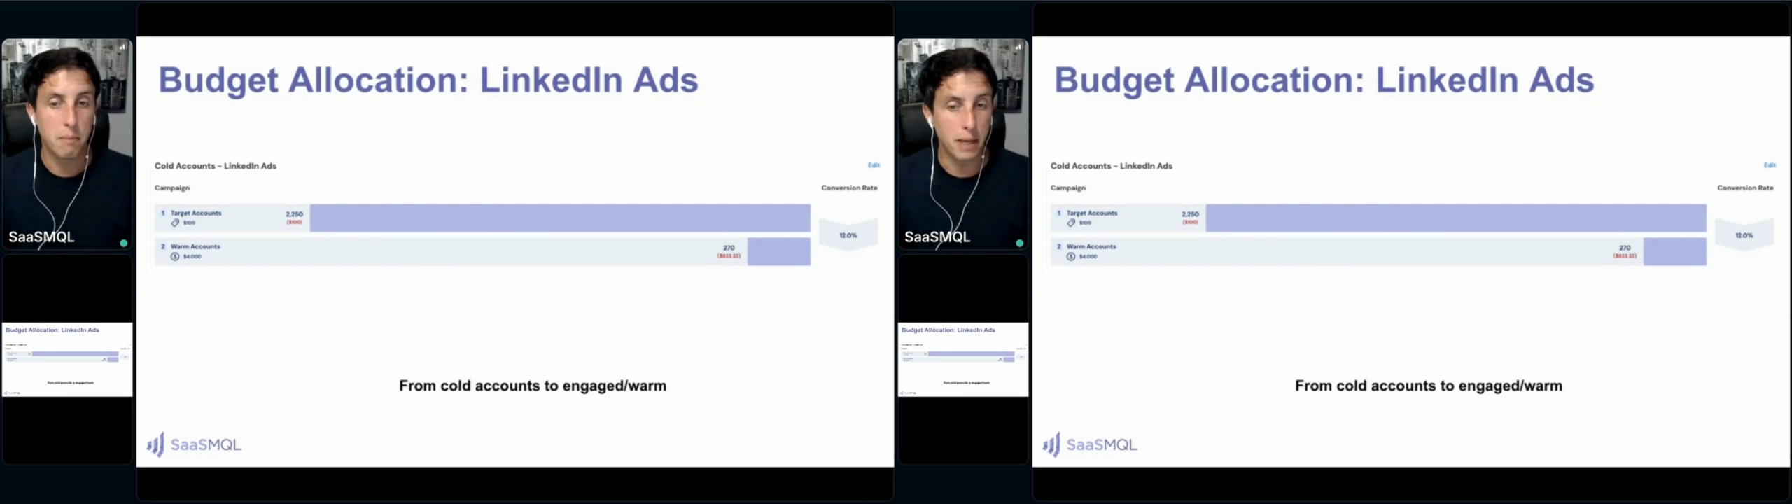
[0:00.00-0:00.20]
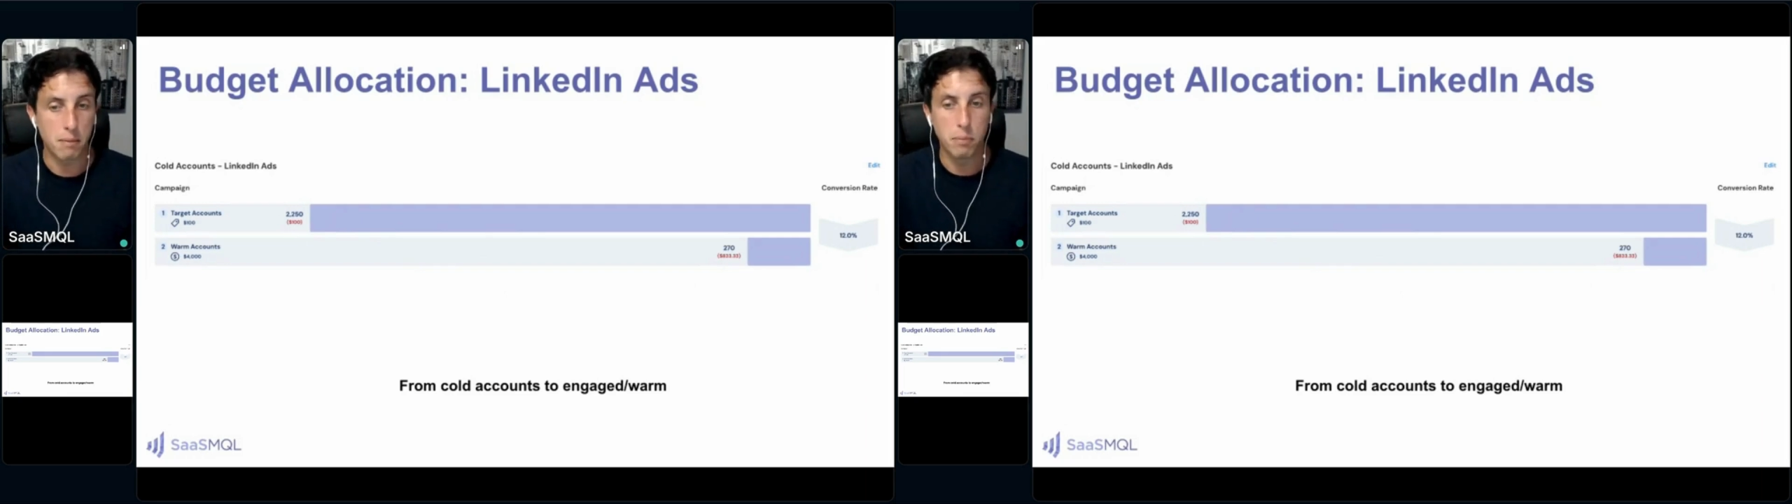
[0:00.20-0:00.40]

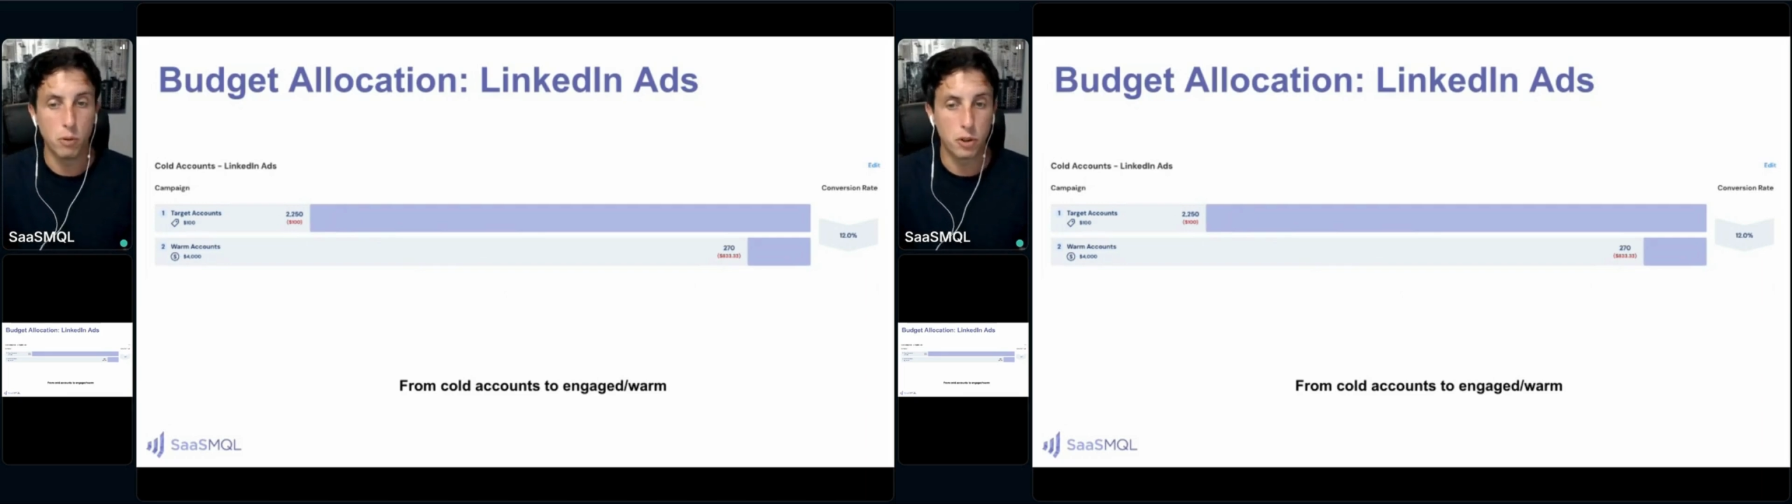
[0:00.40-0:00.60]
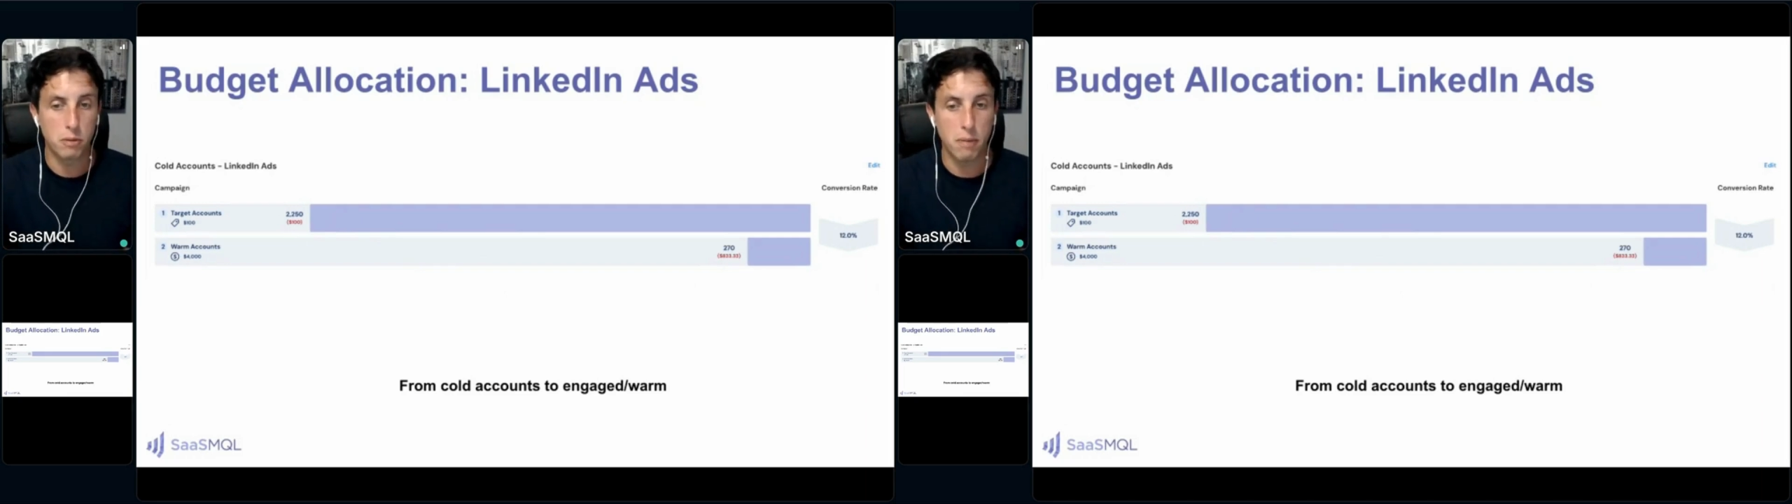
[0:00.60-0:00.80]
being
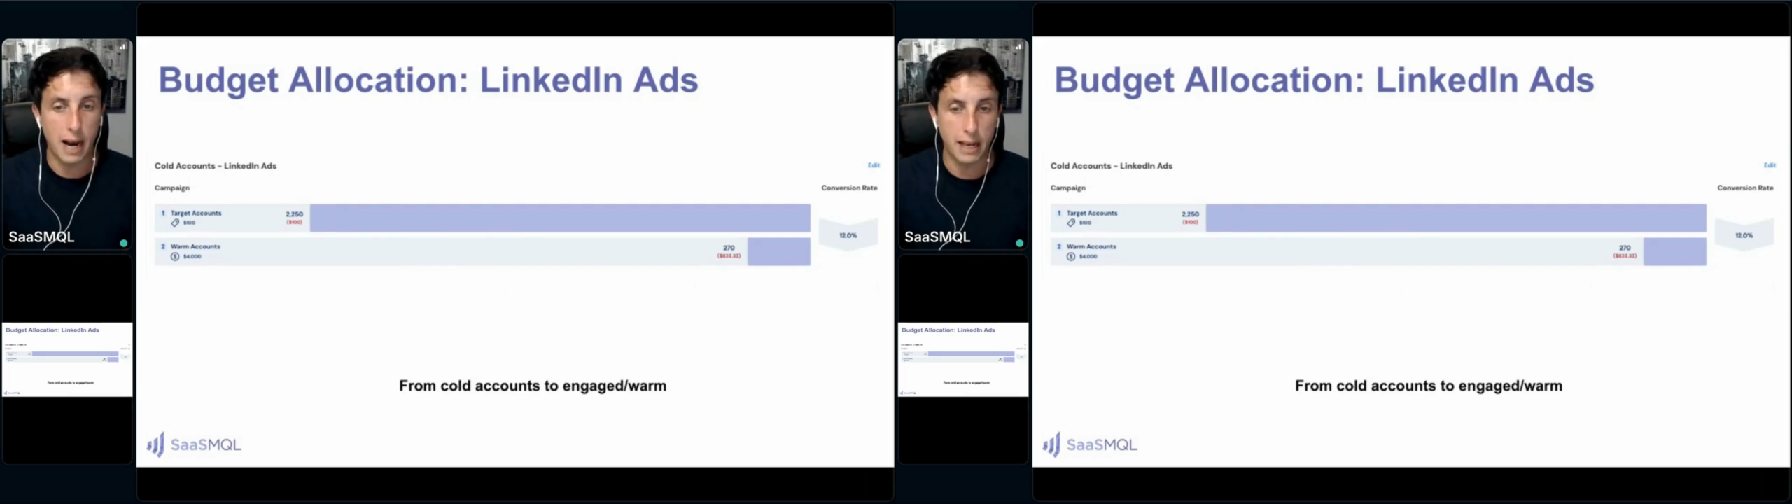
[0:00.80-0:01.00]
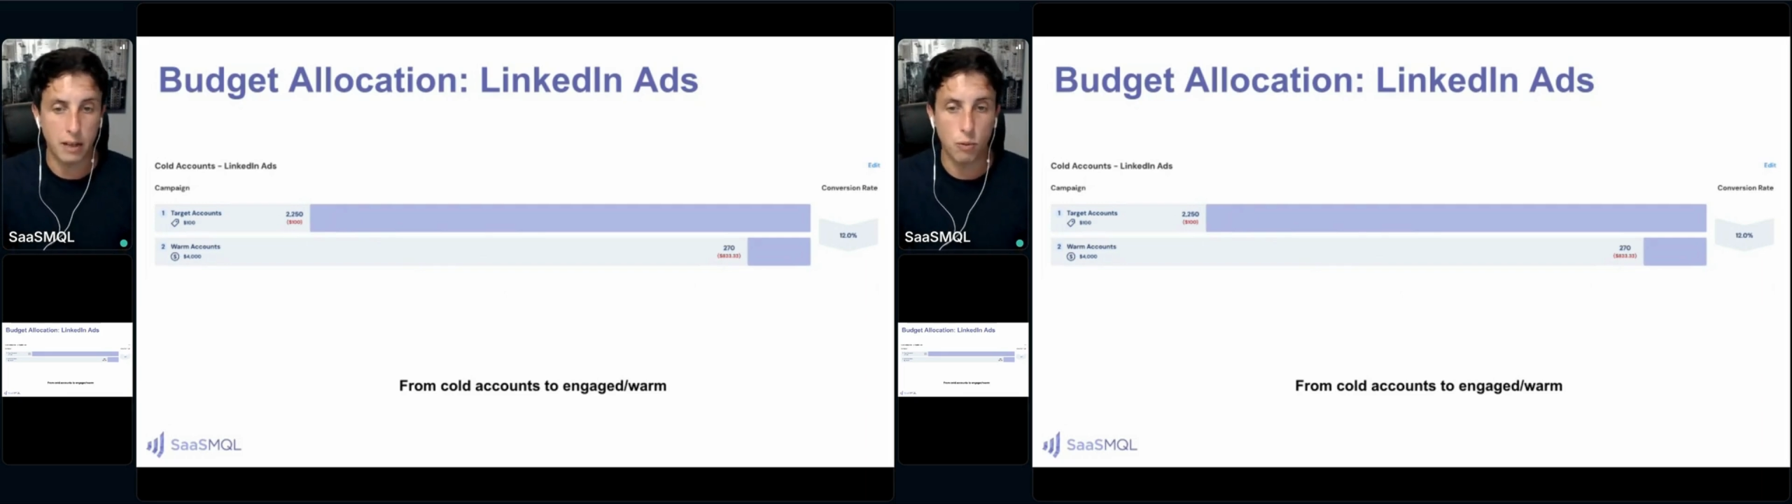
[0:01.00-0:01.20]
pushed
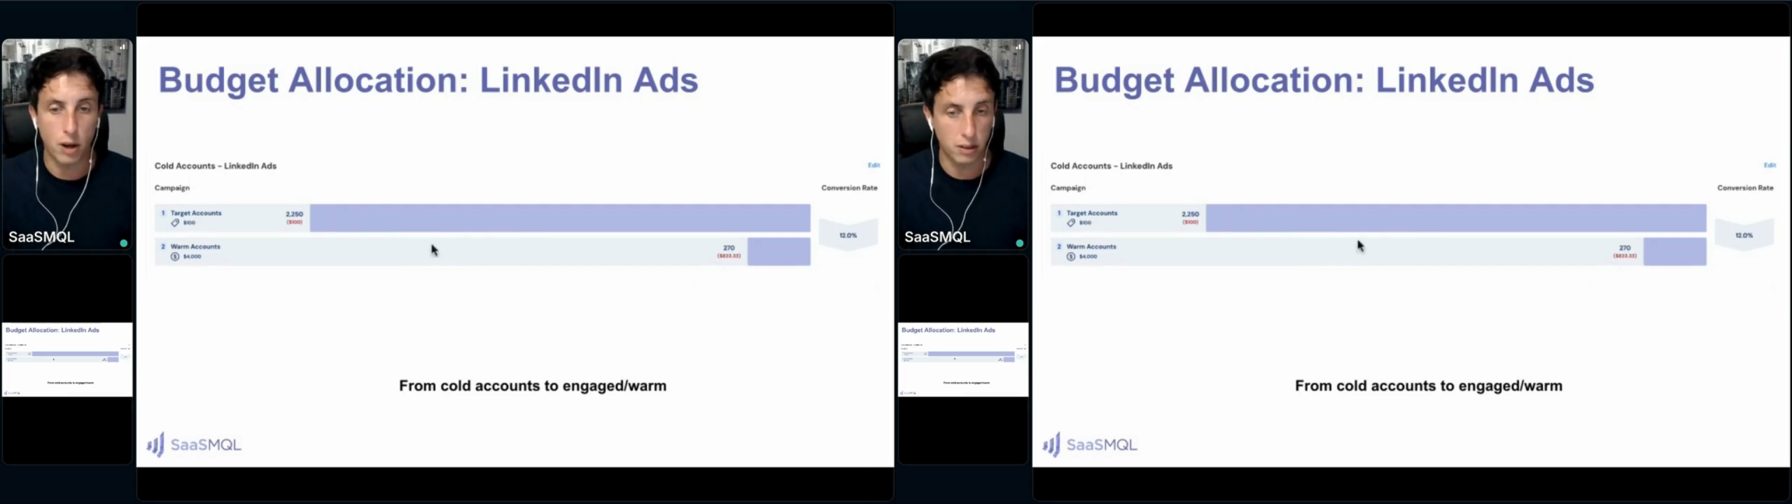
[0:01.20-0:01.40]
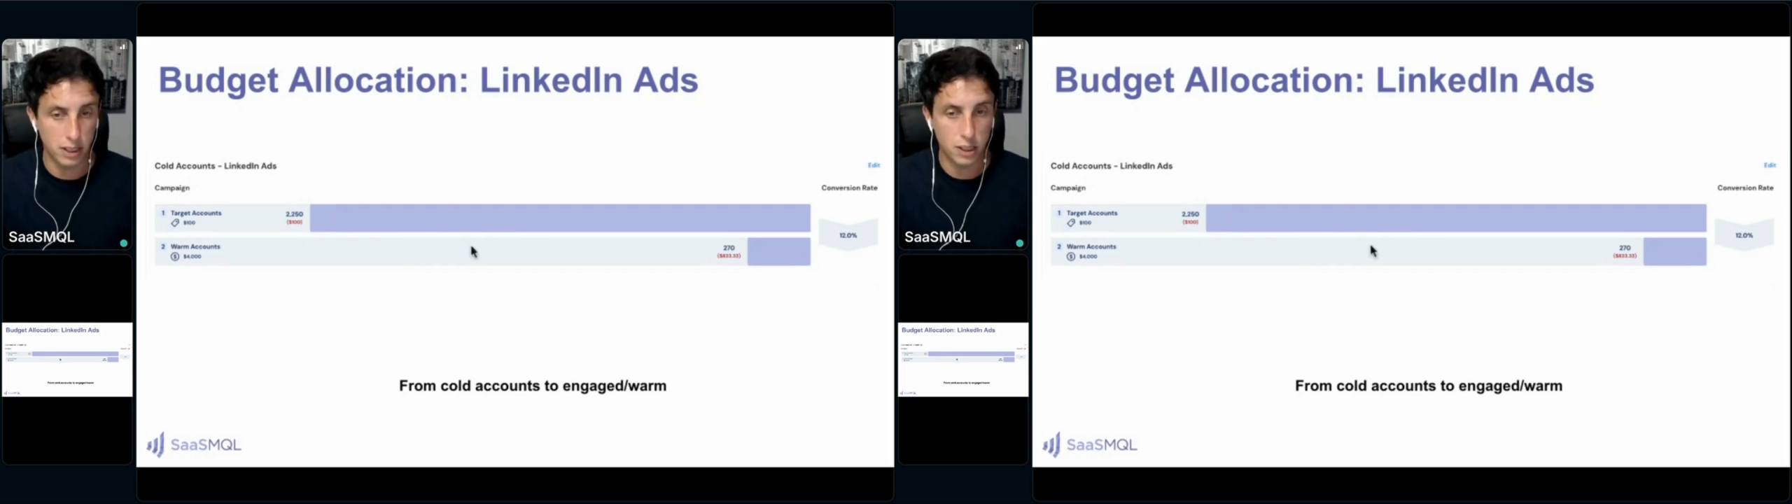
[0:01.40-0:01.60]
by
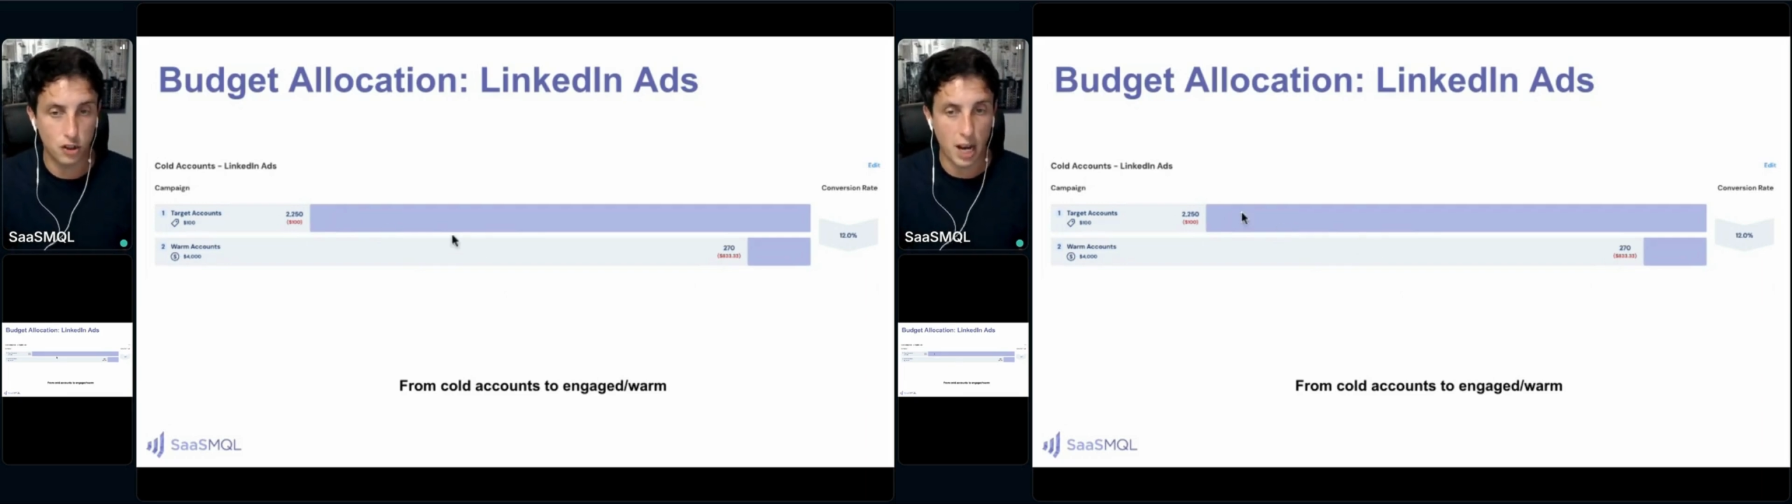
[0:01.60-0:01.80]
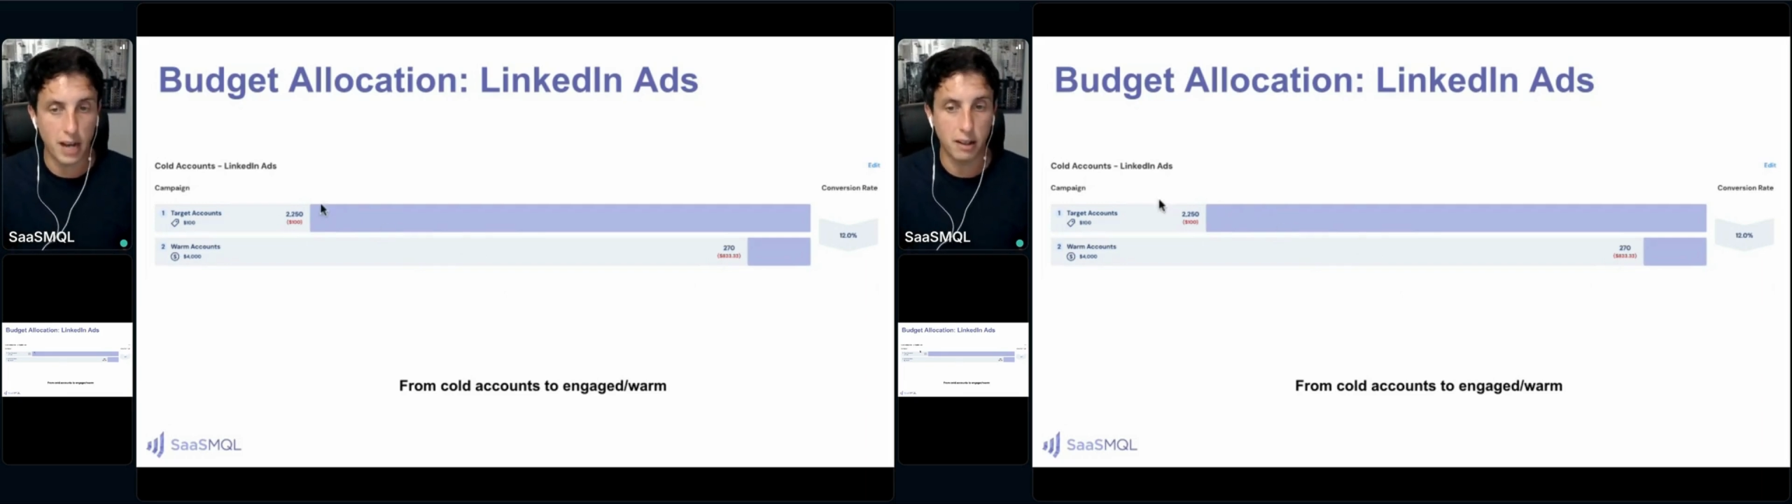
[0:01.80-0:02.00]
one of
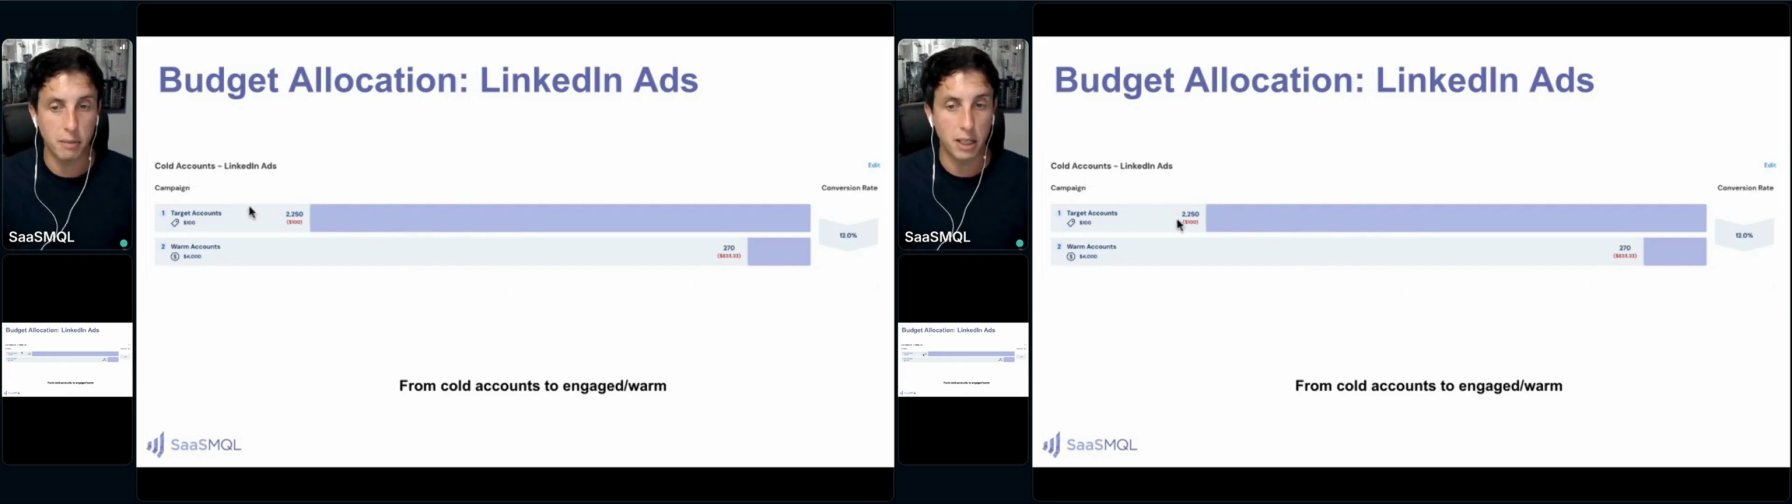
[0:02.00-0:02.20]
these channels,